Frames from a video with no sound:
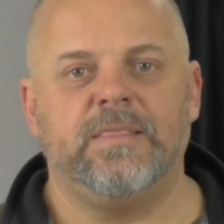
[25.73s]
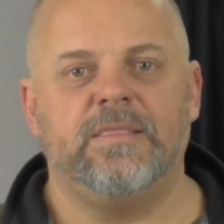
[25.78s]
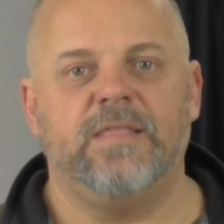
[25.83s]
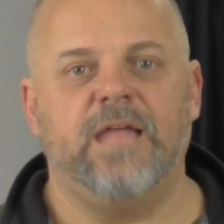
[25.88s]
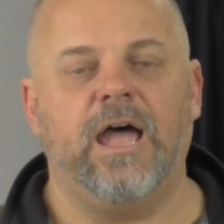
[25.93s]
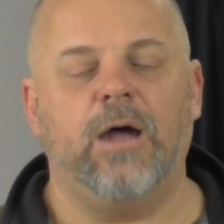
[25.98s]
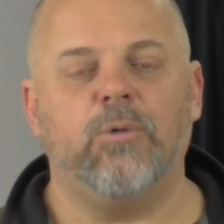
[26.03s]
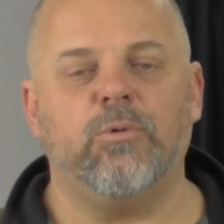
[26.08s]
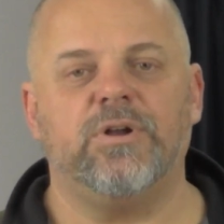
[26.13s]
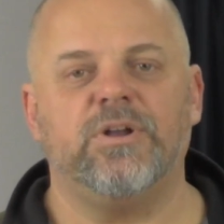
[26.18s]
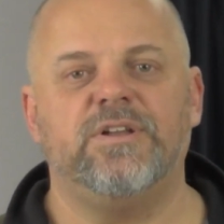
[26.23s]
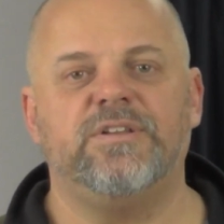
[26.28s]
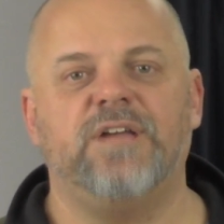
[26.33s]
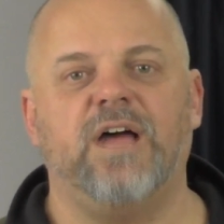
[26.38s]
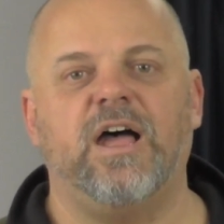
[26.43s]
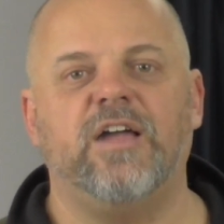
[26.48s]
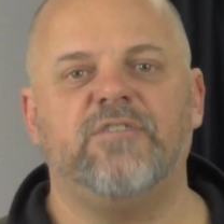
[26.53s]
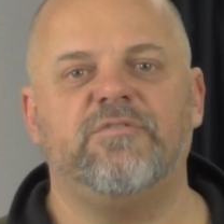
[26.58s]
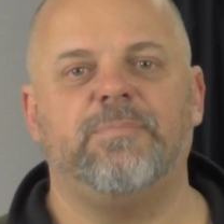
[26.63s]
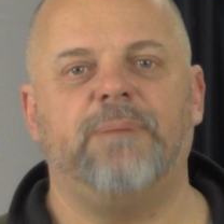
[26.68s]
Now we're going to
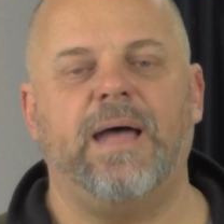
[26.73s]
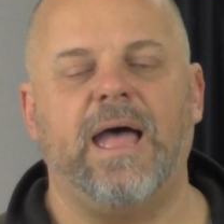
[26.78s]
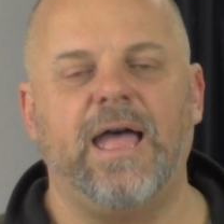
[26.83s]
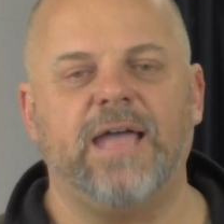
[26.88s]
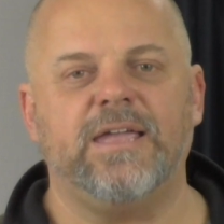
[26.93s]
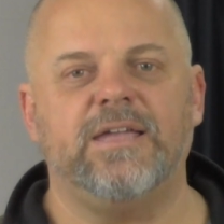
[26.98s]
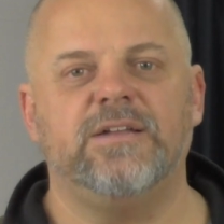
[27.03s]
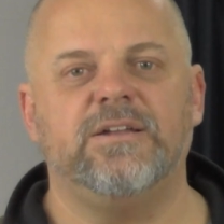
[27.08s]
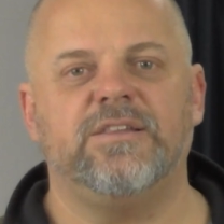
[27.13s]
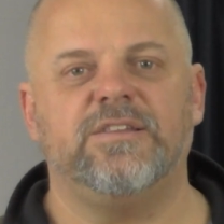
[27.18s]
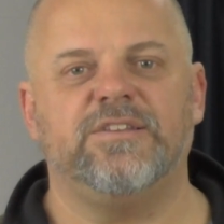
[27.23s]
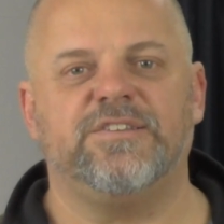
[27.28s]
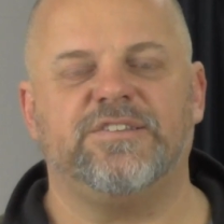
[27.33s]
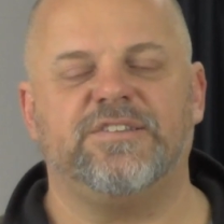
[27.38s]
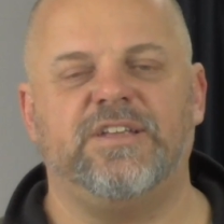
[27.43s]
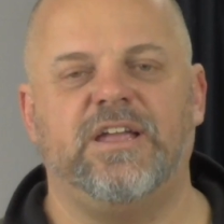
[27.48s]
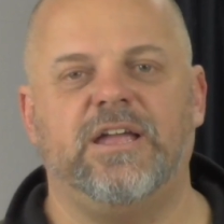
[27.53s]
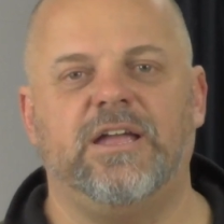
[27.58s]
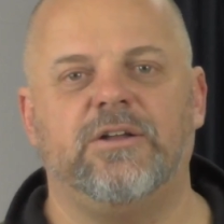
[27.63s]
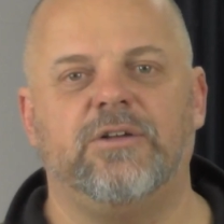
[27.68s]
dive back into the
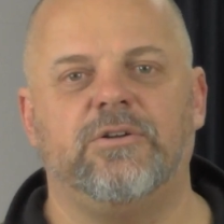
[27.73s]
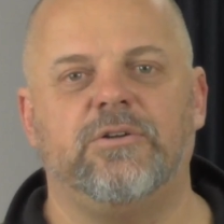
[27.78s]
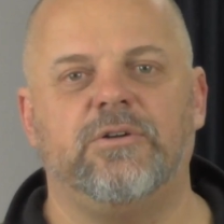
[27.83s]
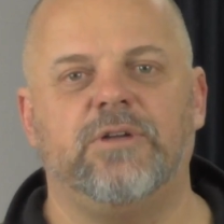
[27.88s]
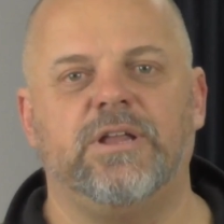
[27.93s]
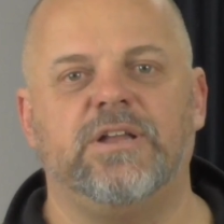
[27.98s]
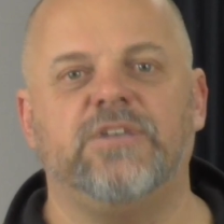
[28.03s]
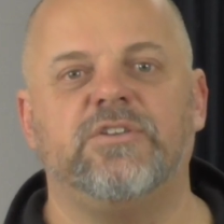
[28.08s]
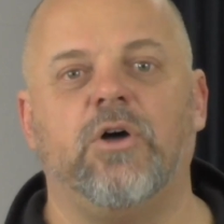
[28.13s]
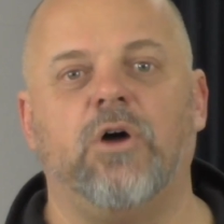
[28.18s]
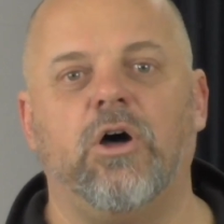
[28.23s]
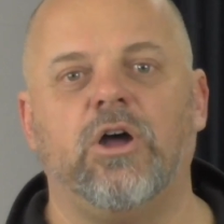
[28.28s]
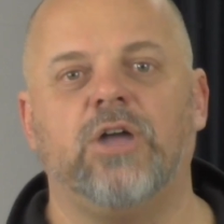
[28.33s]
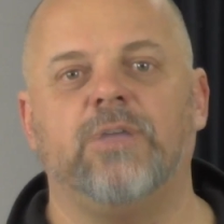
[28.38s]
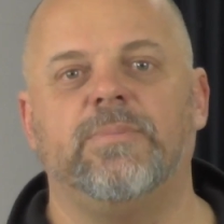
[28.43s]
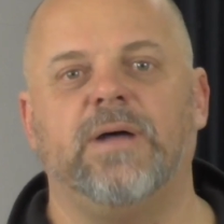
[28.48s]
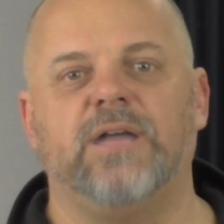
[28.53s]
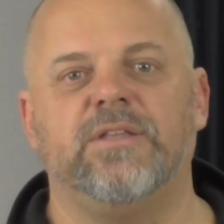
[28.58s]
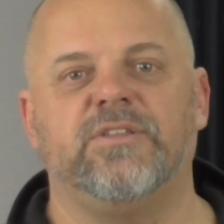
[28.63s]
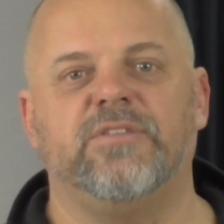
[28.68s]
standard and talk
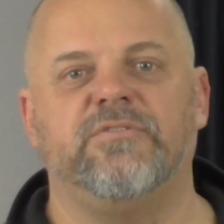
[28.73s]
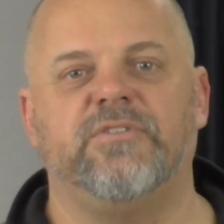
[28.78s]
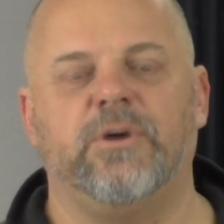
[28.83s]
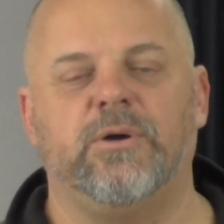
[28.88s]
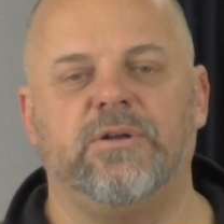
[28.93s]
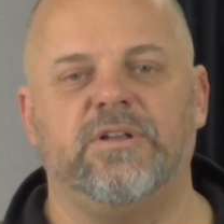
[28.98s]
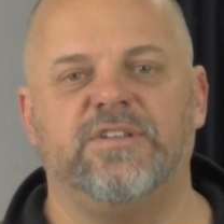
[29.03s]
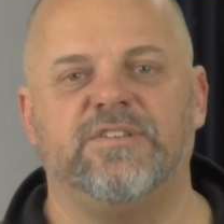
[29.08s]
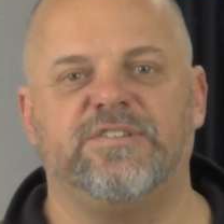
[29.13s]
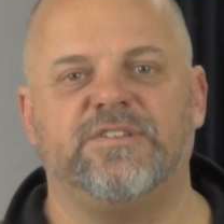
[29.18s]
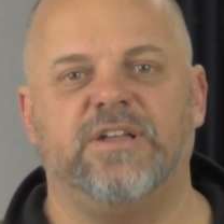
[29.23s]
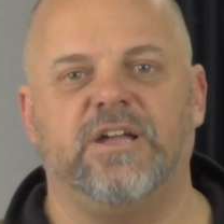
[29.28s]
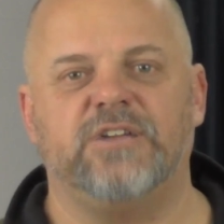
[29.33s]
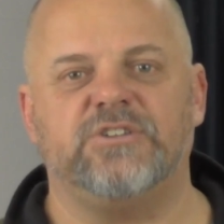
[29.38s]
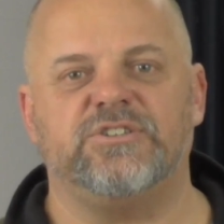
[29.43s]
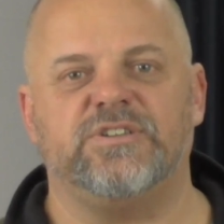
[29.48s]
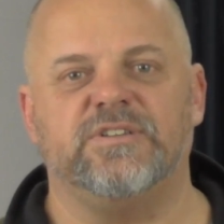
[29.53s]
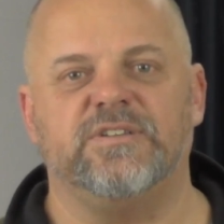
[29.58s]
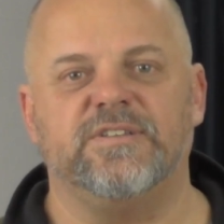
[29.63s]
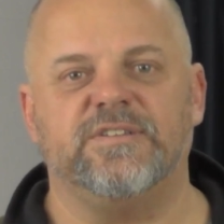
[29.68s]
about the various
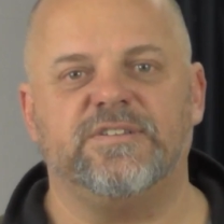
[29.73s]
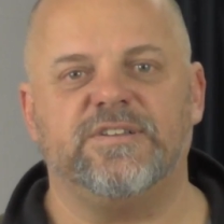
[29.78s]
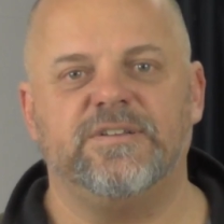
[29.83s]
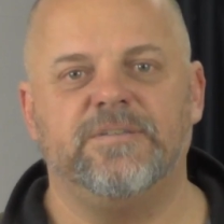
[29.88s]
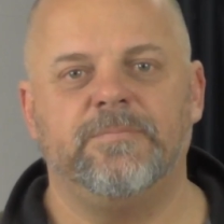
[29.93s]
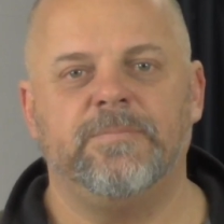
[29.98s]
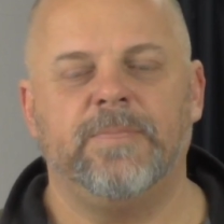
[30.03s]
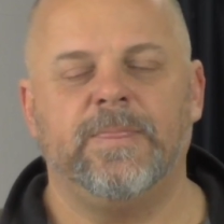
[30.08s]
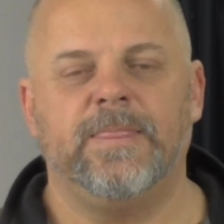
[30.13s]
sections.